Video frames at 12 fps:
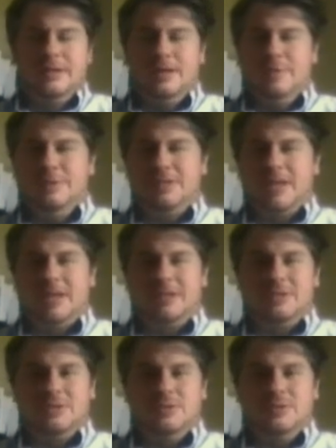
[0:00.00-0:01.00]
I'm a dad to
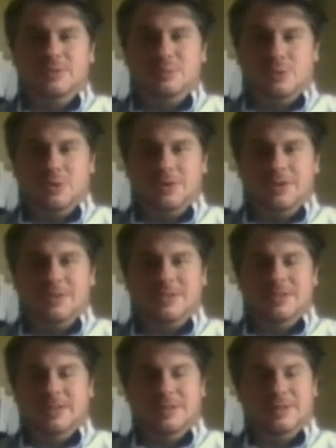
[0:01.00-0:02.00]
two little
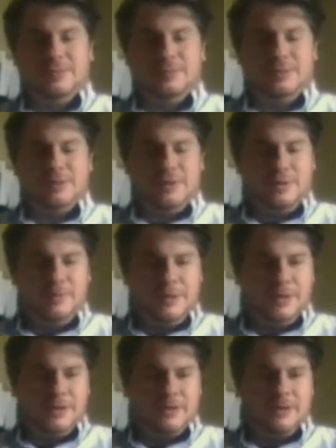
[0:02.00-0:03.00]
boys I love with all
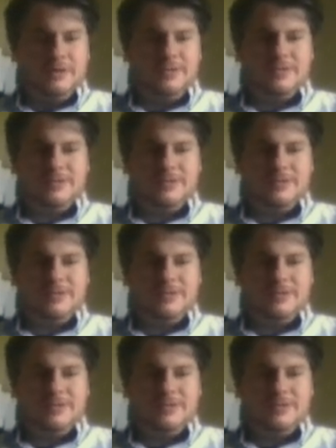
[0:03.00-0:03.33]
my heart.